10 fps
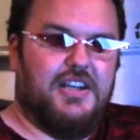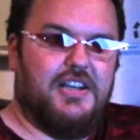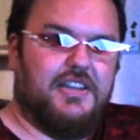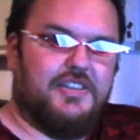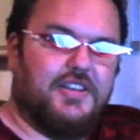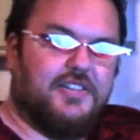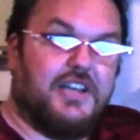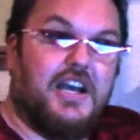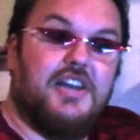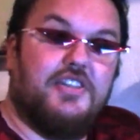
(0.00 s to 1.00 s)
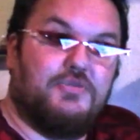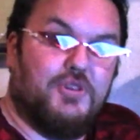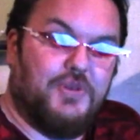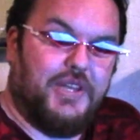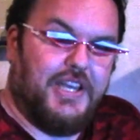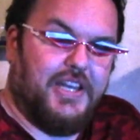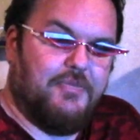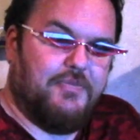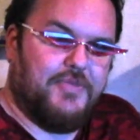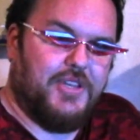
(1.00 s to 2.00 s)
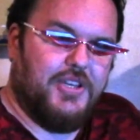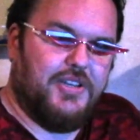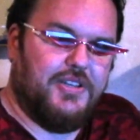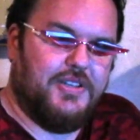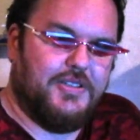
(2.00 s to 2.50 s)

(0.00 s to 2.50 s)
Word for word: uh, entitled On the Road Again,